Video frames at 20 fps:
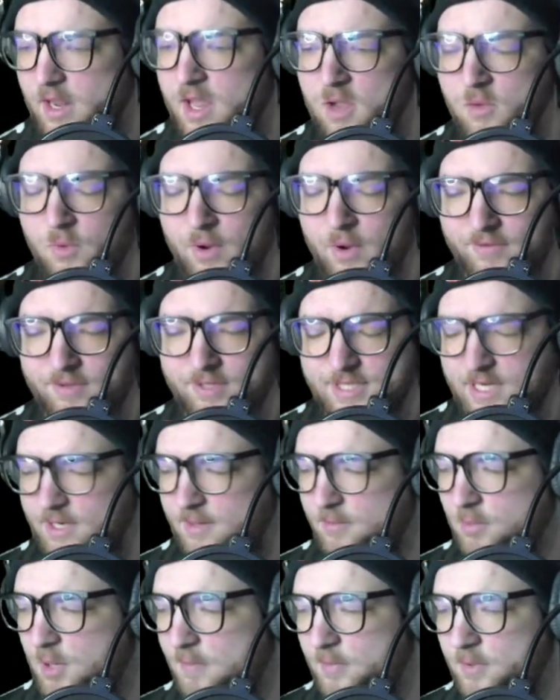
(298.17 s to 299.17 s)
we haven't seen a
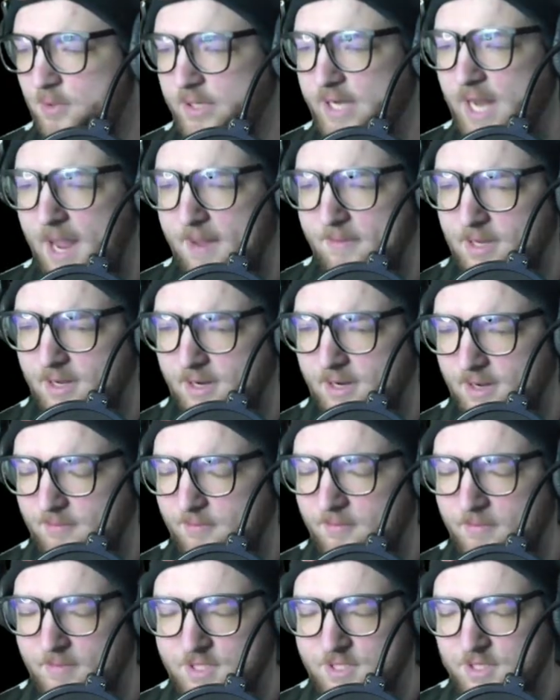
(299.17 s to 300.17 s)
proper
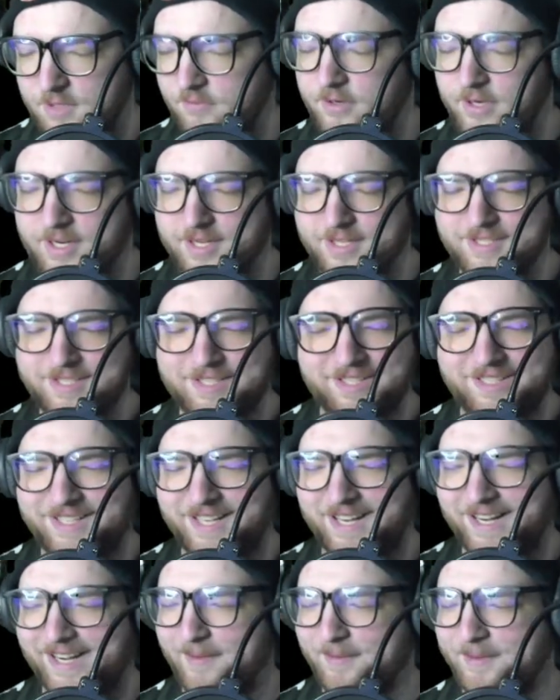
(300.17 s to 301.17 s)
Mr. Freeze,
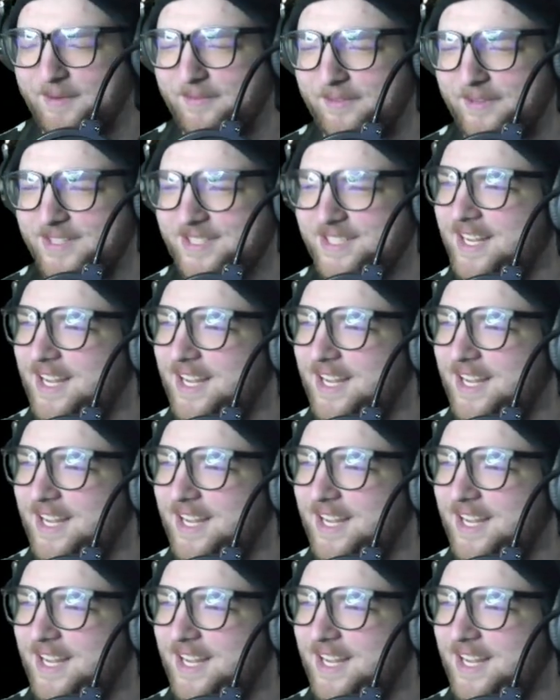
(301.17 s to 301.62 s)
not Captain Freeze.